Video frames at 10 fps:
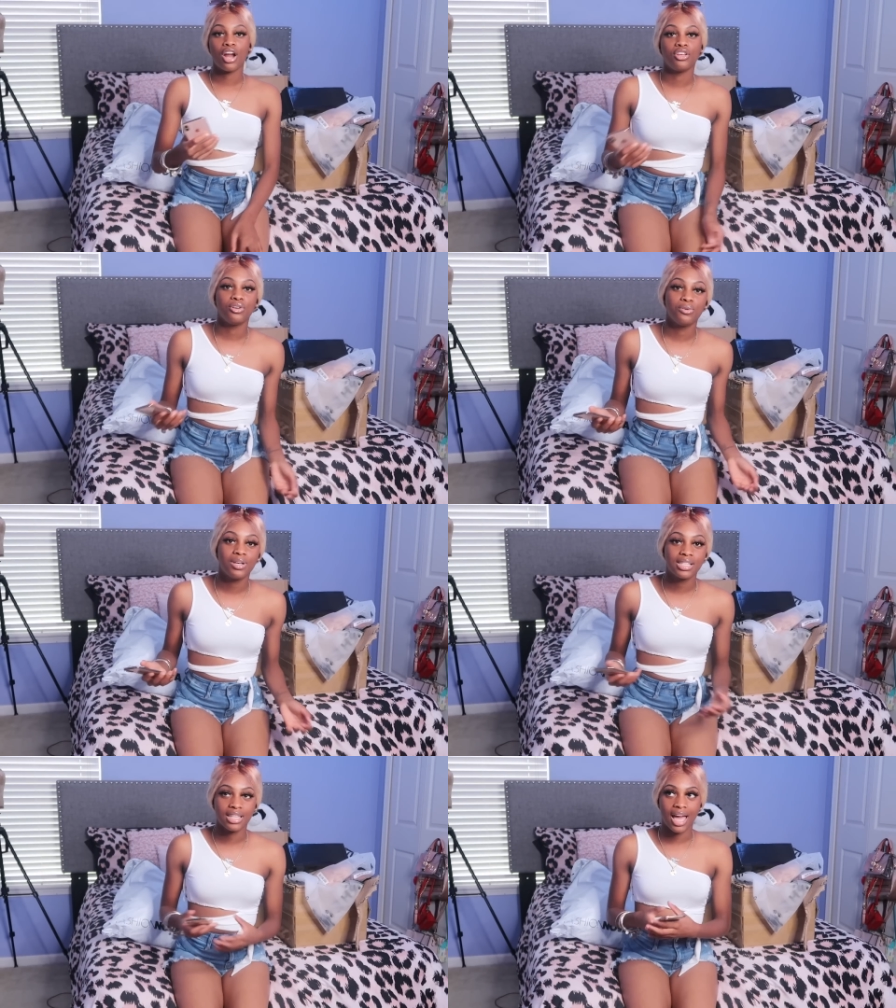RU
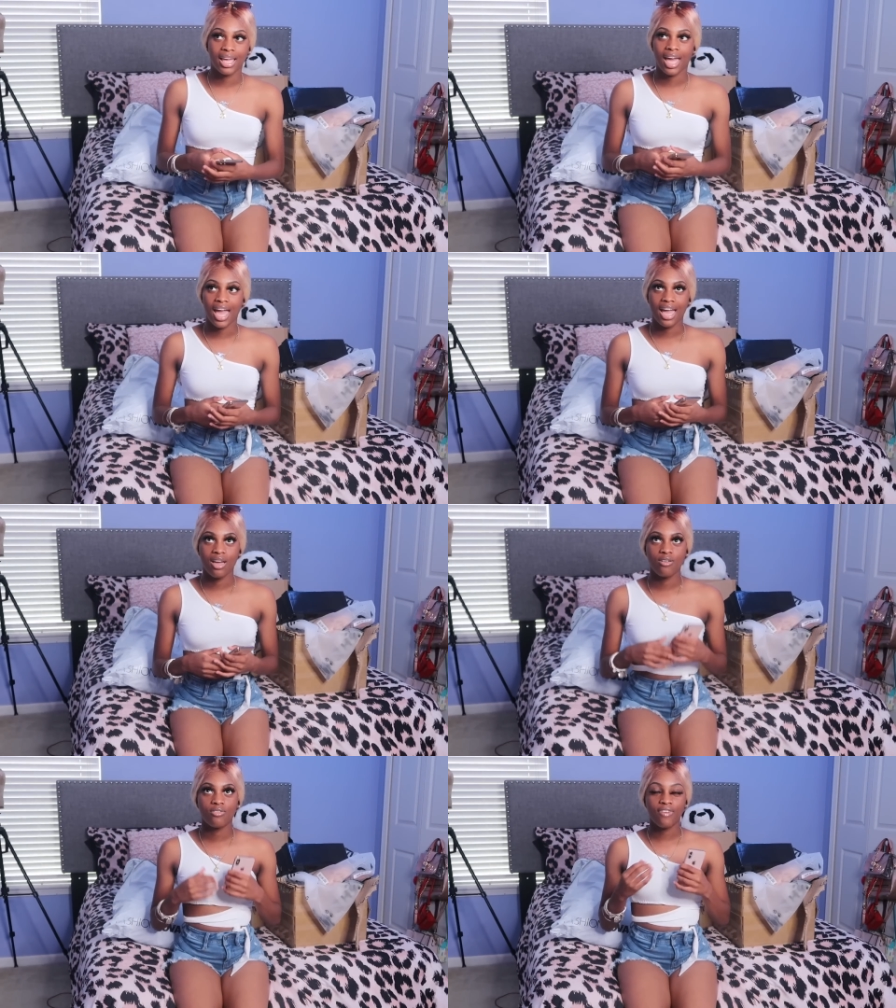is like
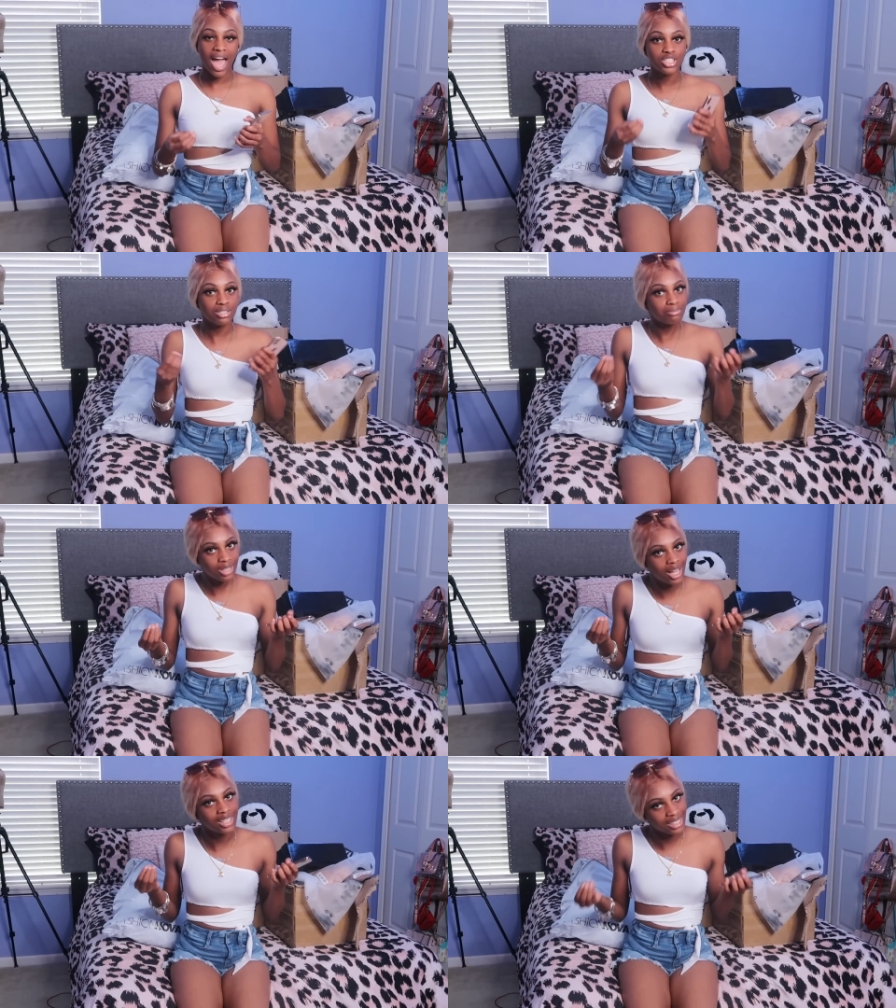a fashion
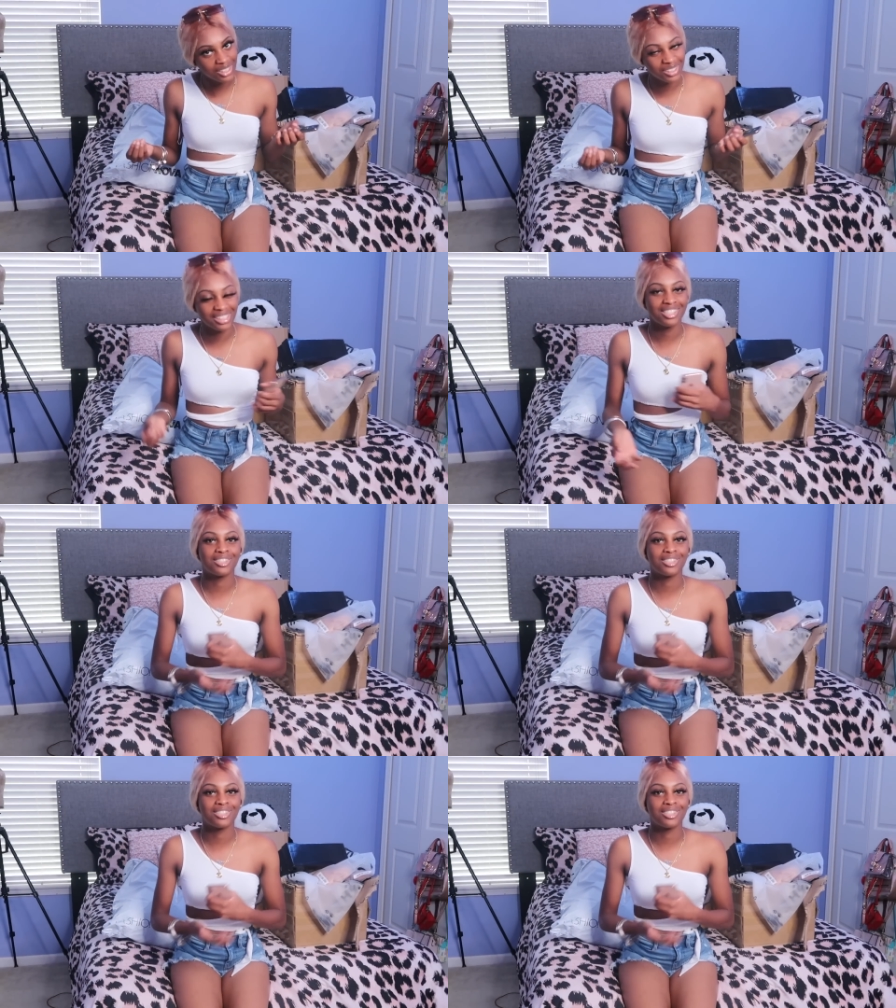plug, literally.